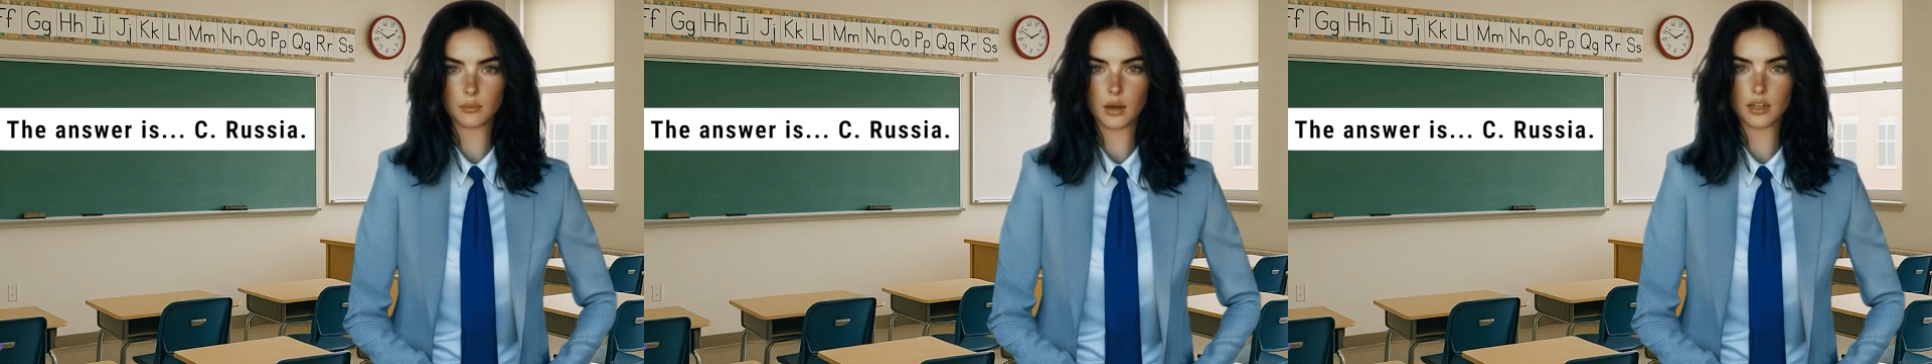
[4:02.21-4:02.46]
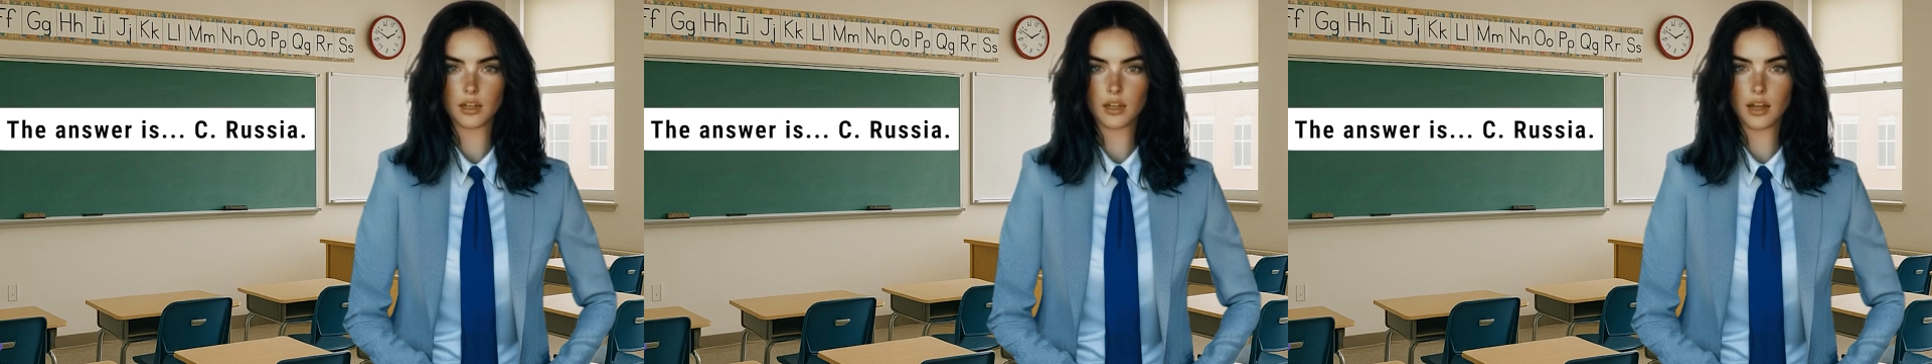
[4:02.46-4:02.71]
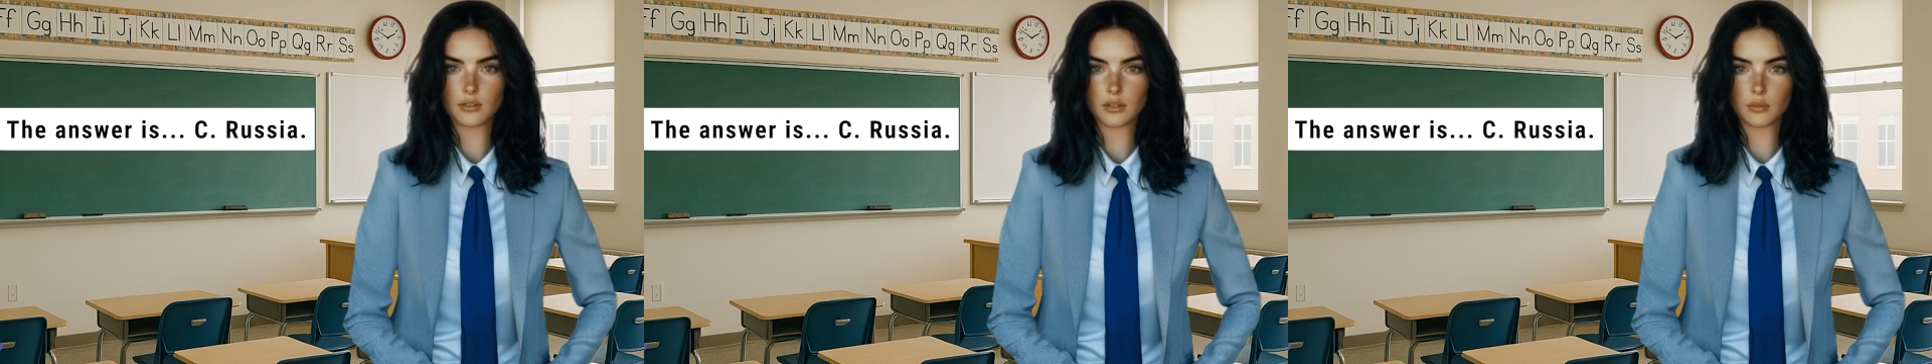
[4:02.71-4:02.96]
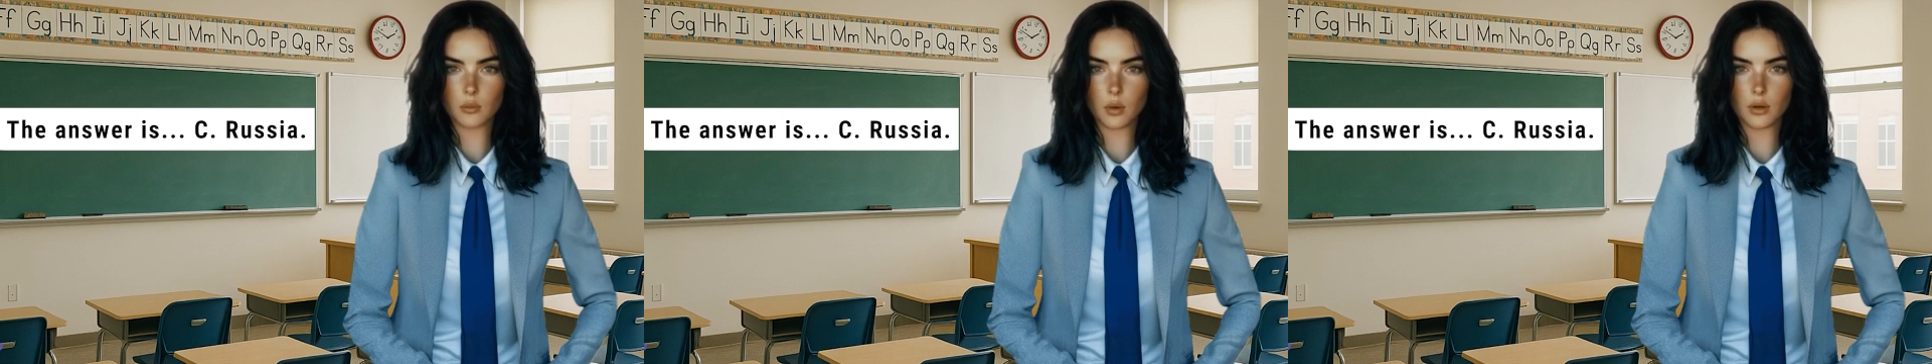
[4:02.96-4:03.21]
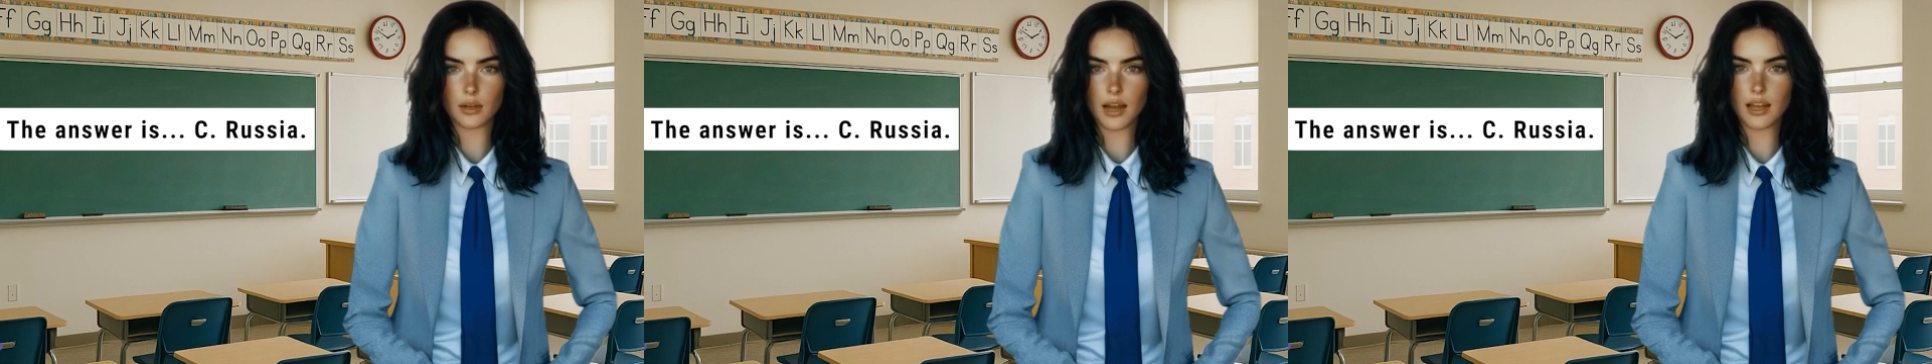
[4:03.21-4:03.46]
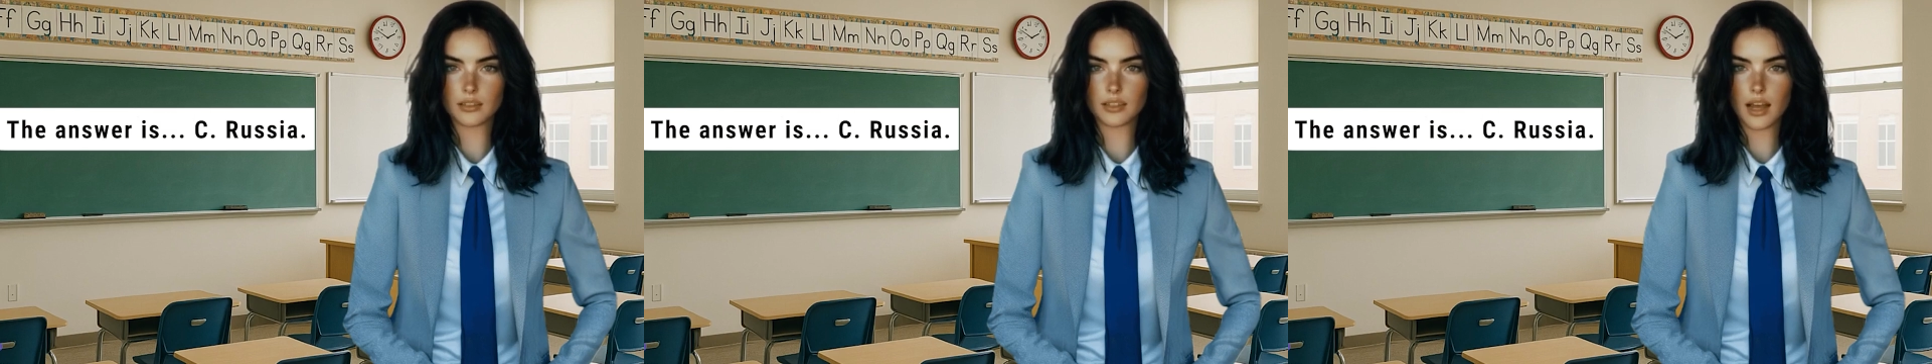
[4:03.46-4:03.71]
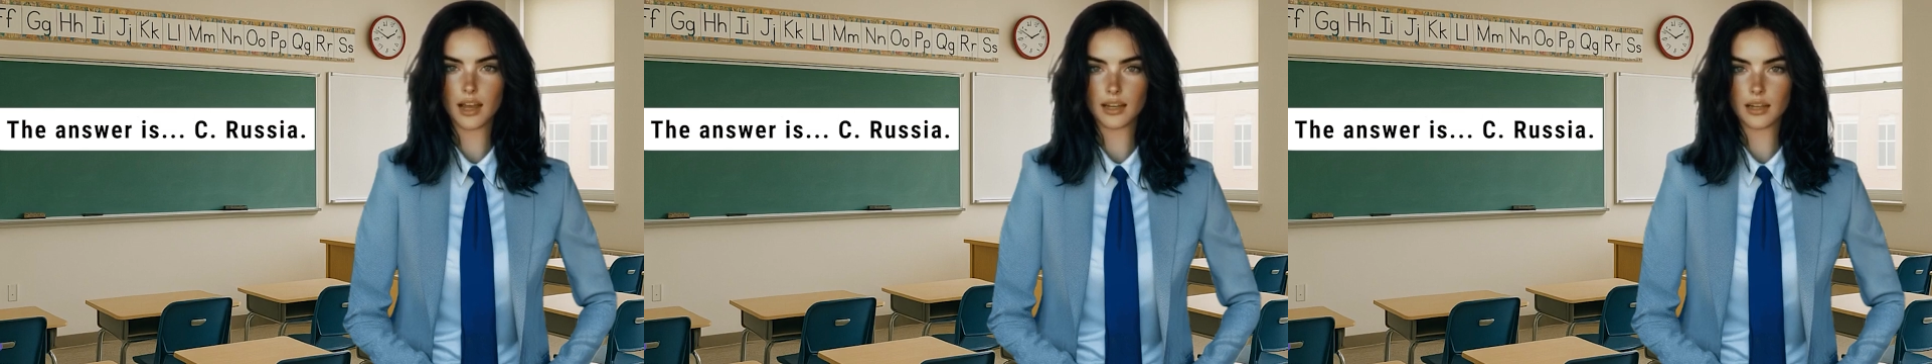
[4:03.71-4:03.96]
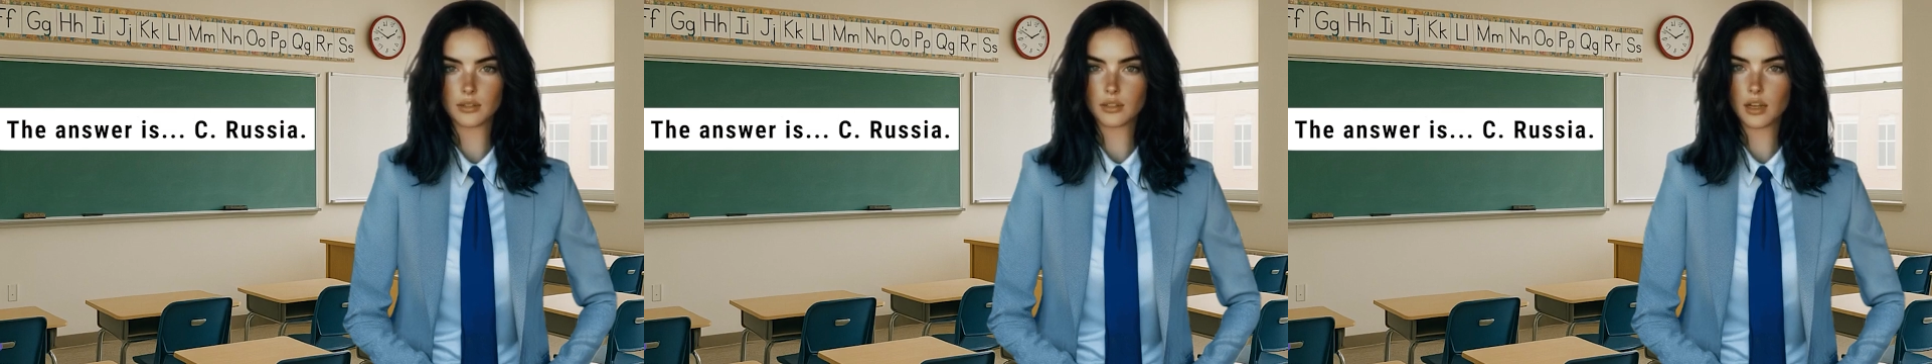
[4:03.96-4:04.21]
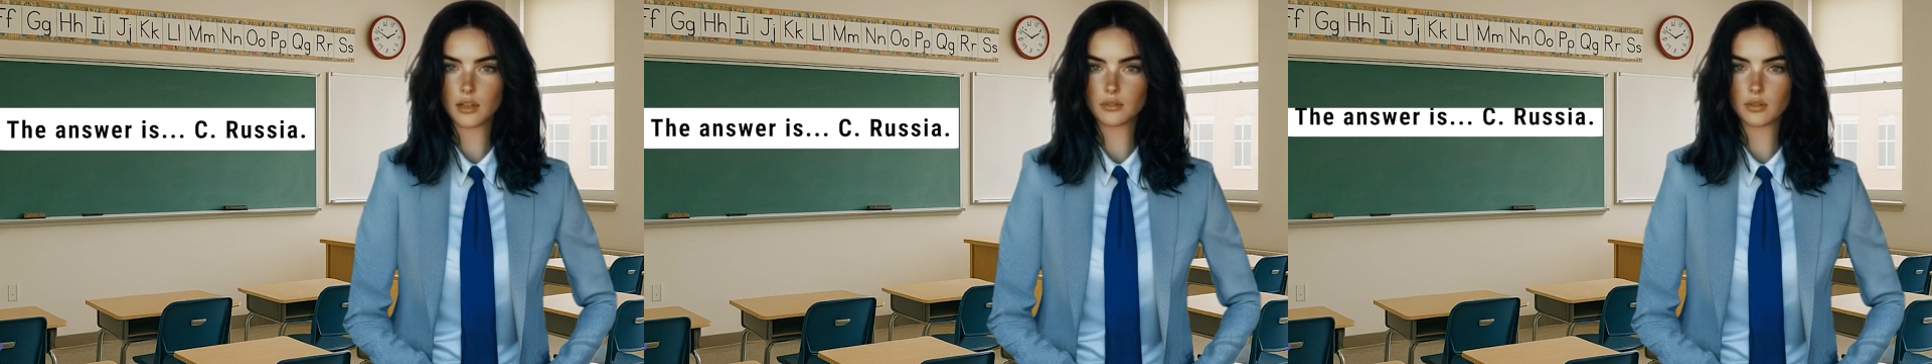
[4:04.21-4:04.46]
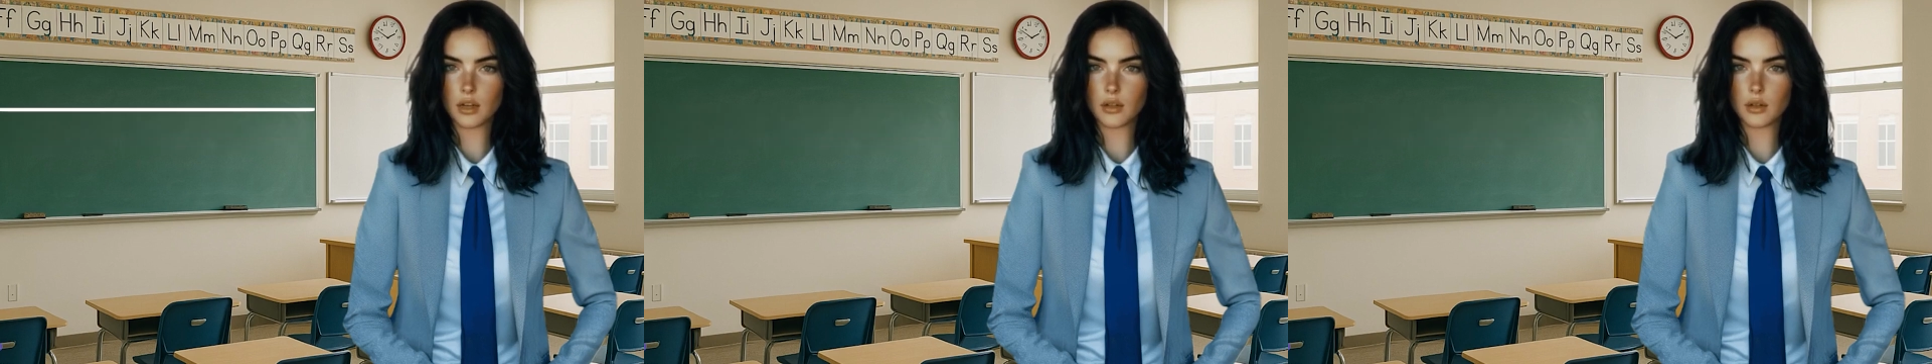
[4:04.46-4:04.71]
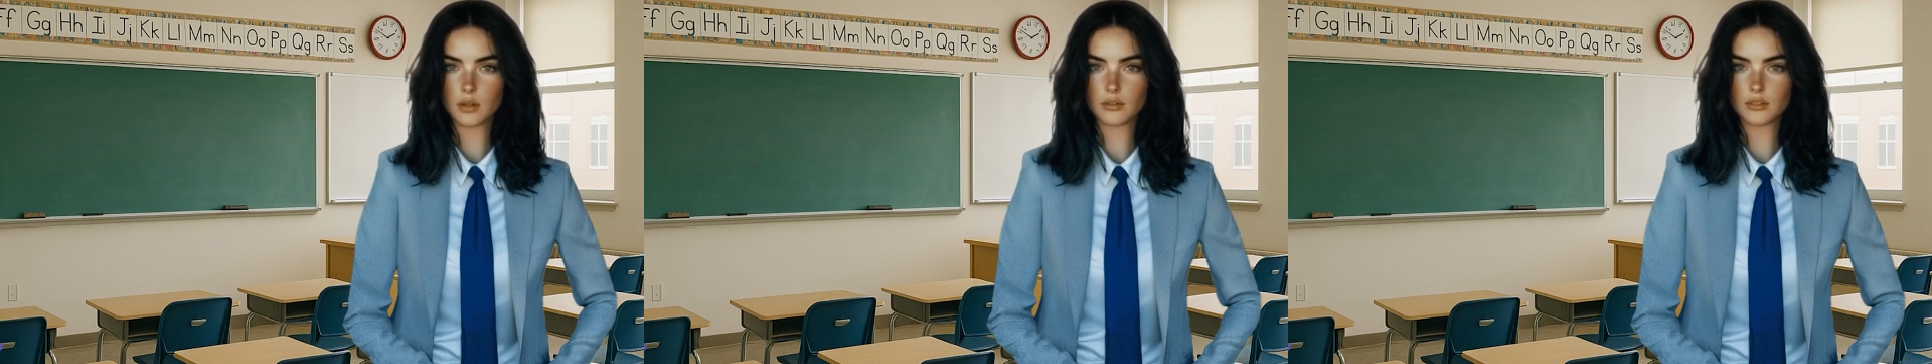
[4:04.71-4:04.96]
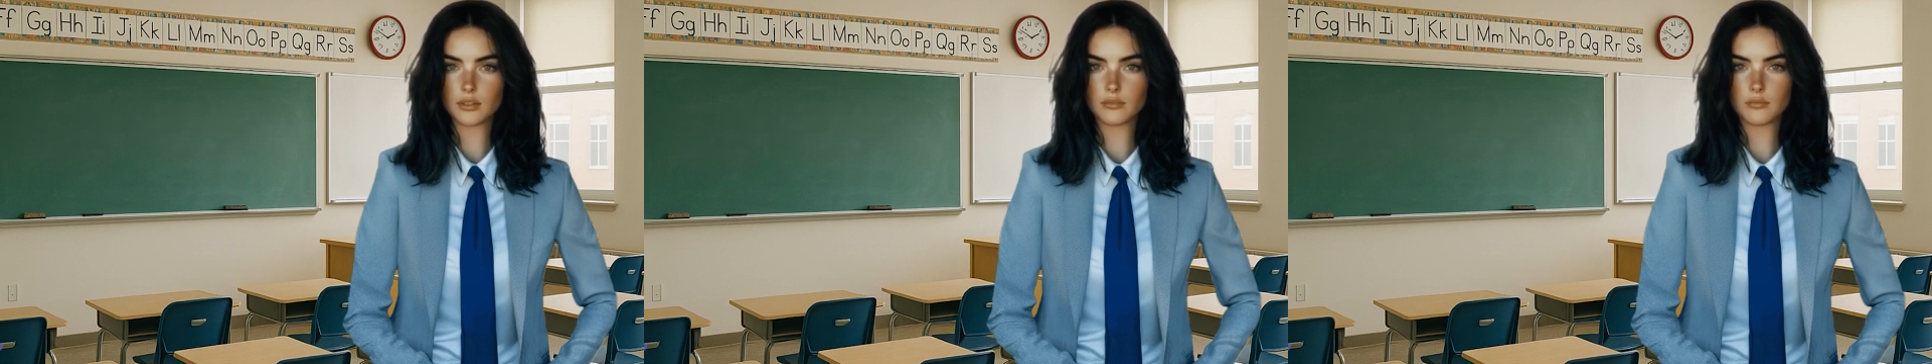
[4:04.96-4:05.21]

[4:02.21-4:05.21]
Russia covers more land than any other country on Earth.